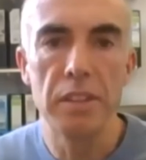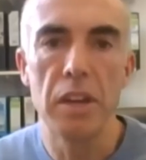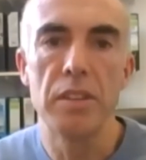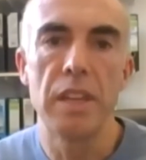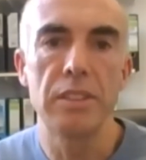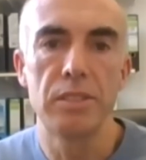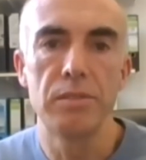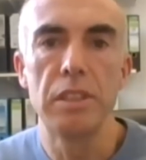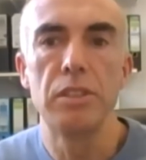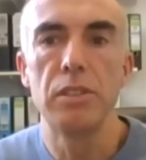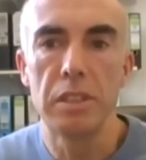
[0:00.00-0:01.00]
that's a
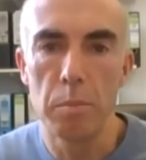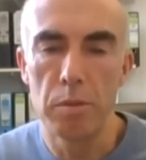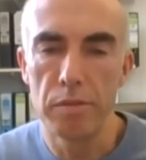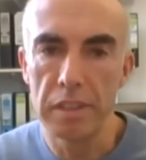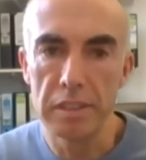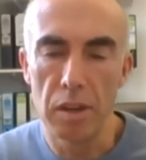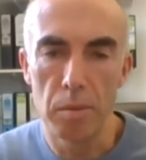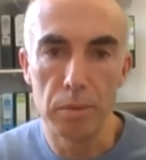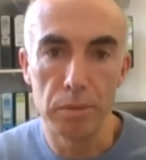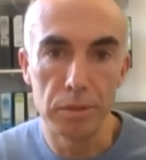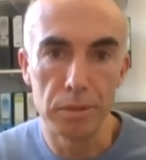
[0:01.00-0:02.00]
really good couple of
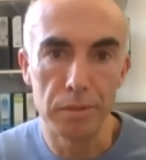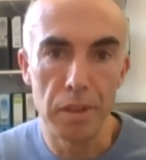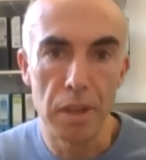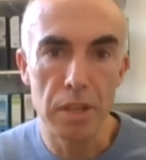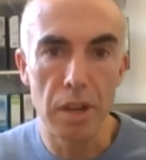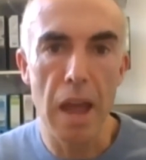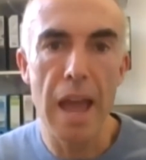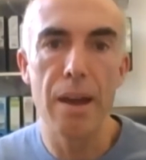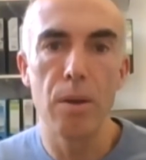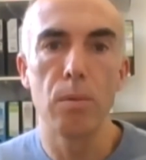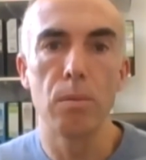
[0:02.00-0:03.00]
examples of, you know,
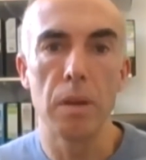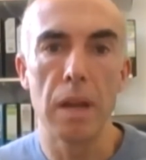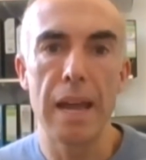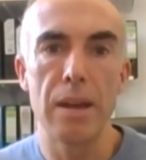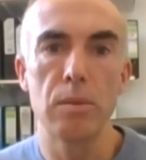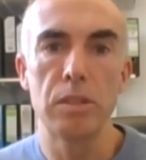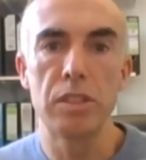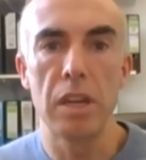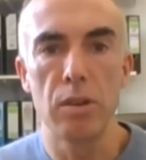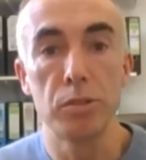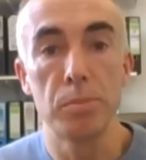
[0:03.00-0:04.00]
how a
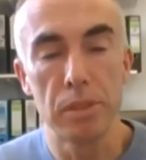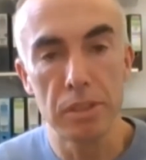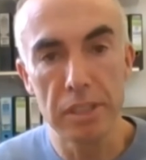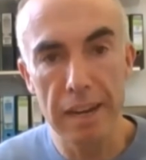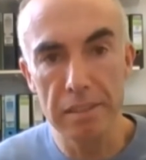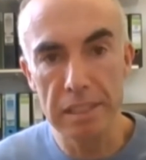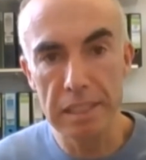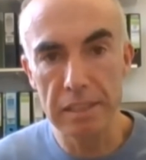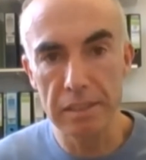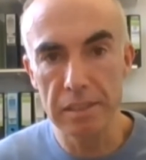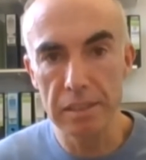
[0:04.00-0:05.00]
hospital charity
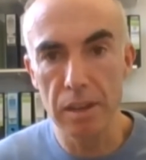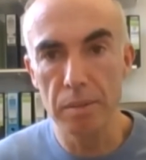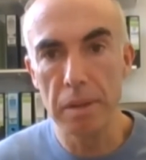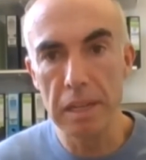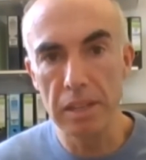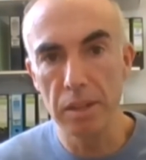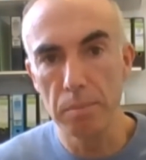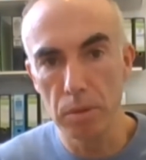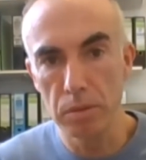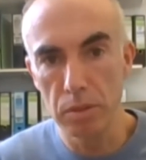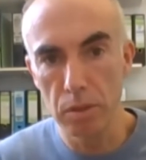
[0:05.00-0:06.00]
can start making the
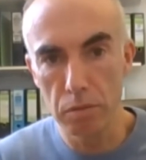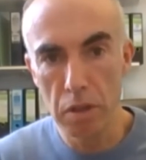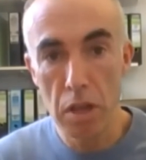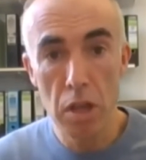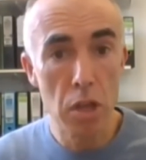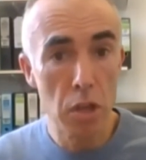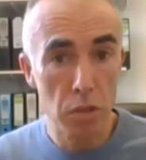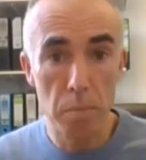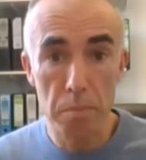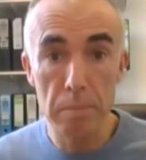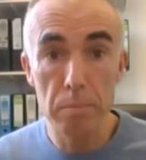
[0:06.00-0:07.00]
most of the
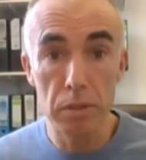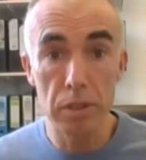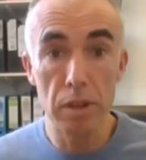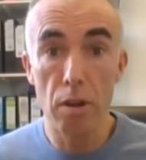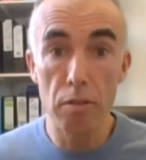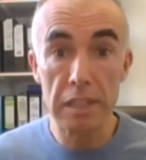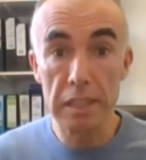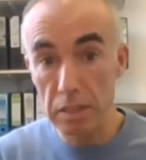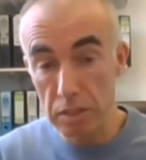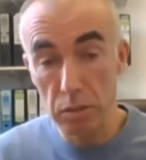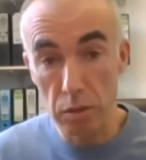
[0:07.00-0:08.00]
people that are already
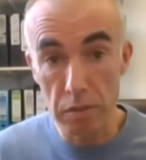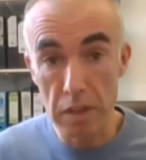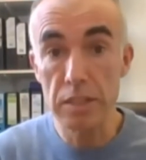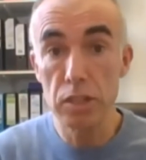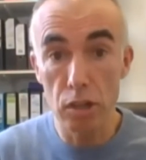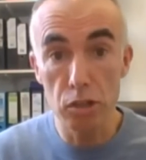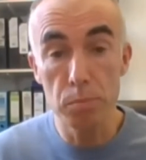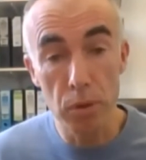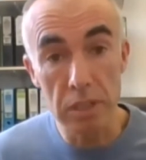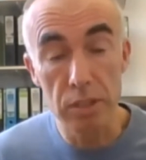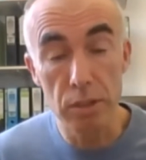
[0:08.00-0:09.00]
sort of in touch
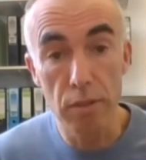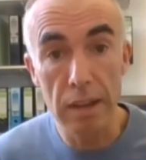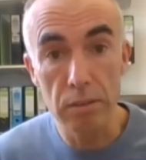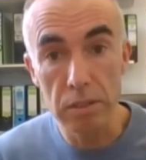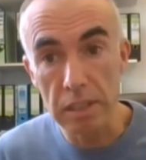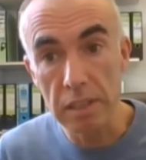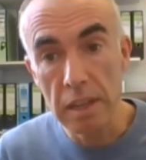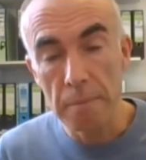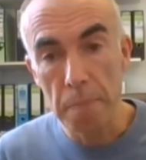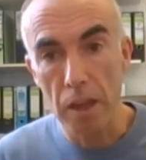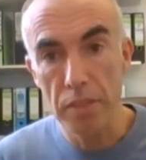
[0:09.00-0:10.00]
points around it.
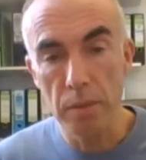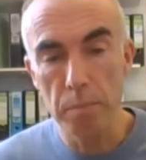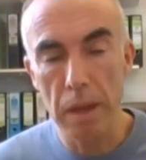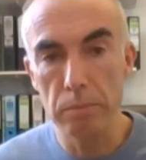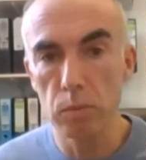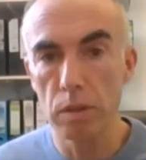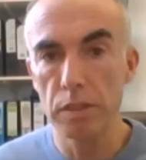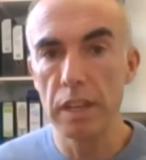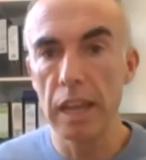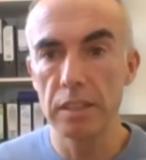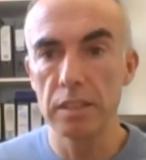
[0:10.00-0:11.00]
I think perhaps one of the
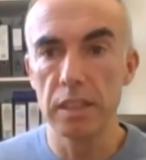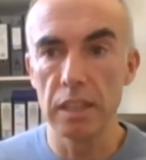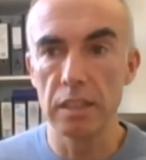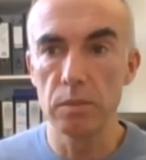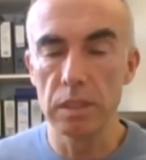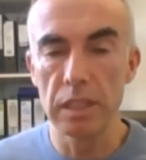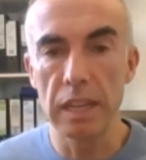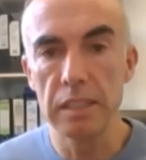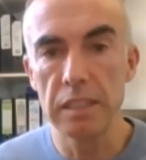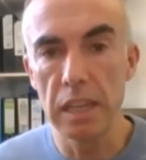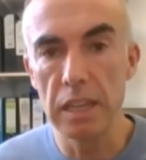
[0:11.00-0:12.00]
next things, one of the
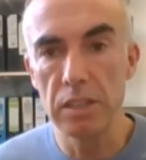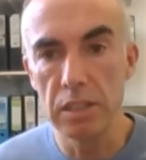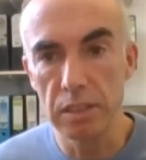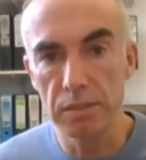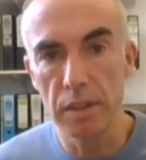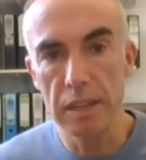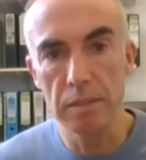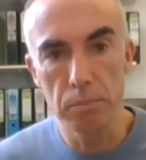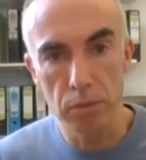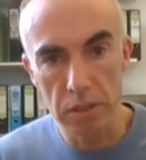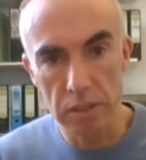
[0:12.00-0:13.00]
next stages for
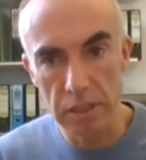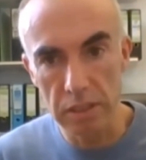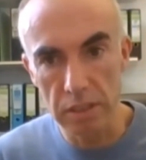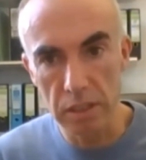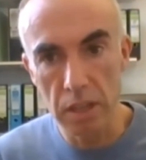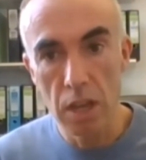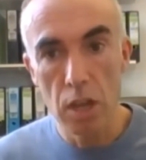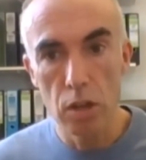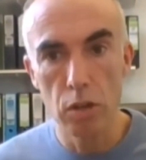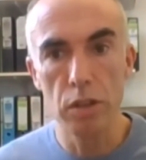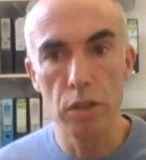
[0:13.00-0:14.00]
Addenbrooke is to
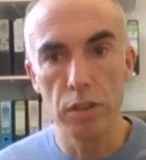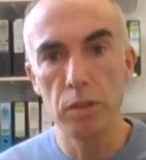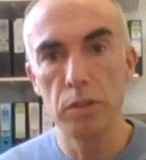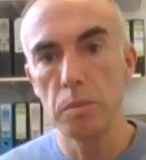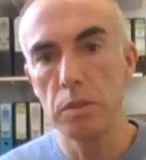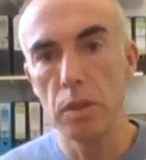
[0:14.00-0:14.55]
look at those